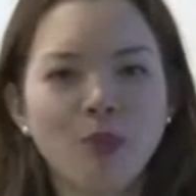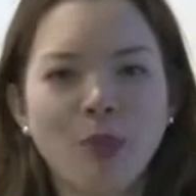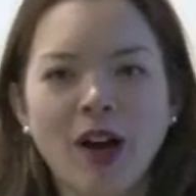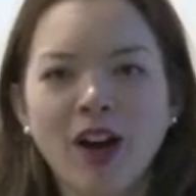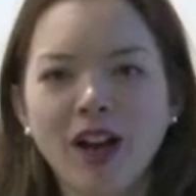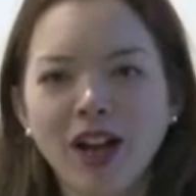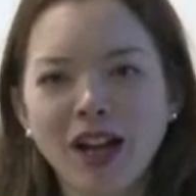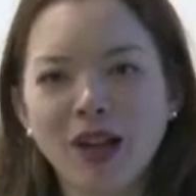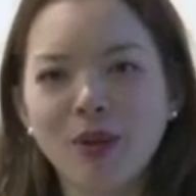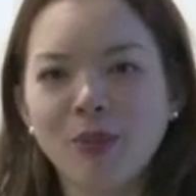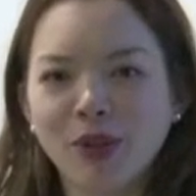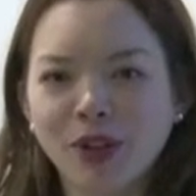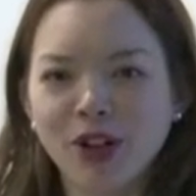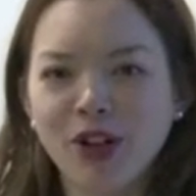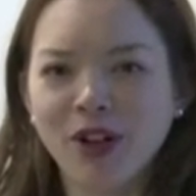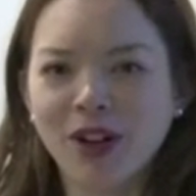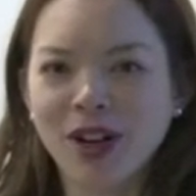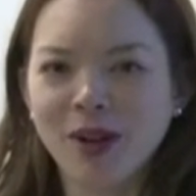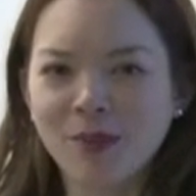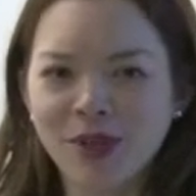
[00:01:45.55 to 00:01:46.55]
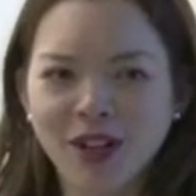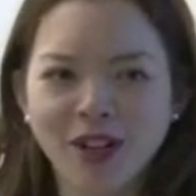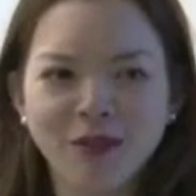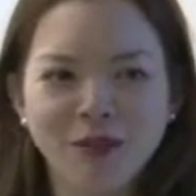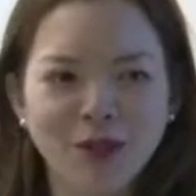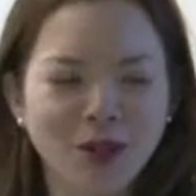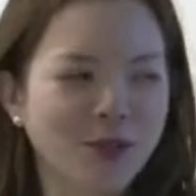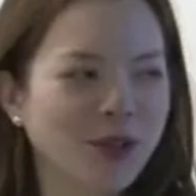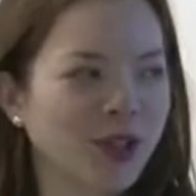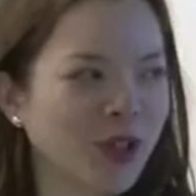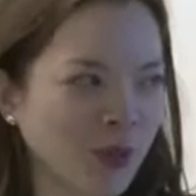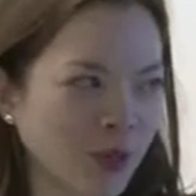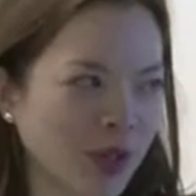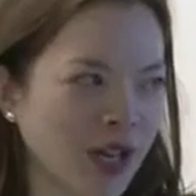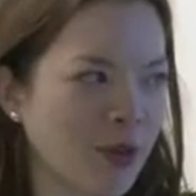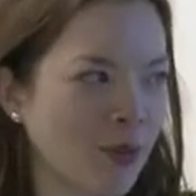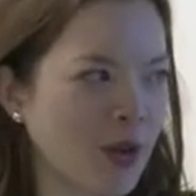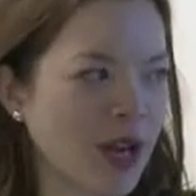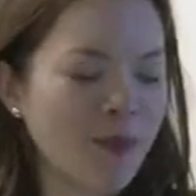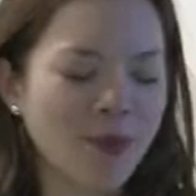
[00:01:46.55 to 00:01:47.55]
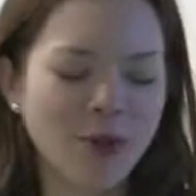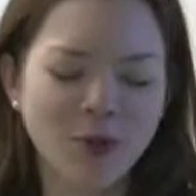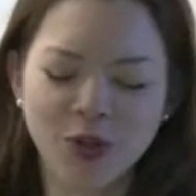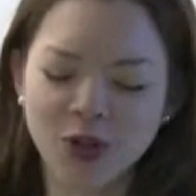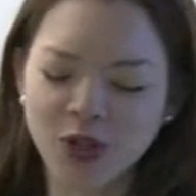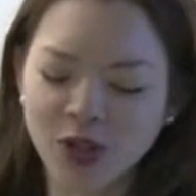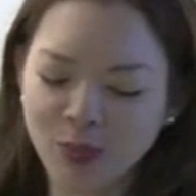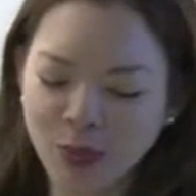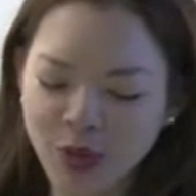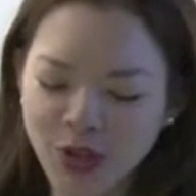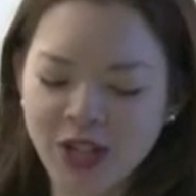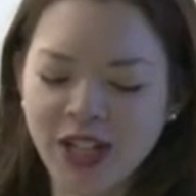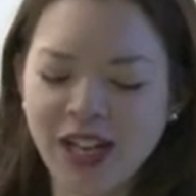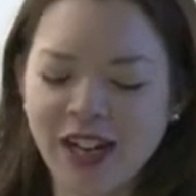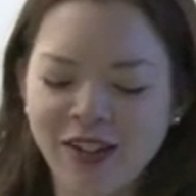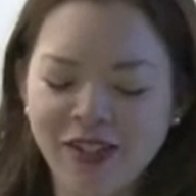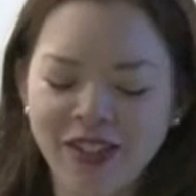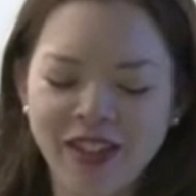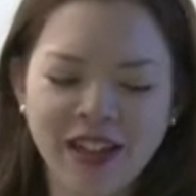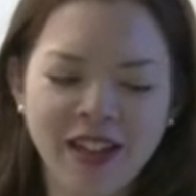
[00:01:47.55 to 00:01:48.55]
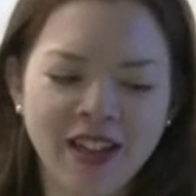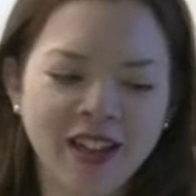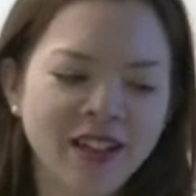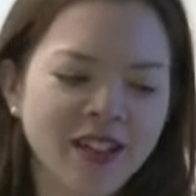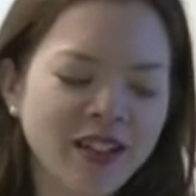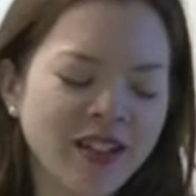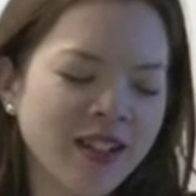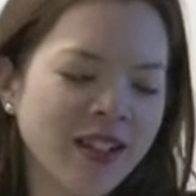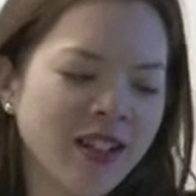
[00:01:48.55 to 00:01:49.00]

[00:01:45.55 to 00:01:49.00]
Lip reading: pilot program done for the World Wide Web. It was just put out there.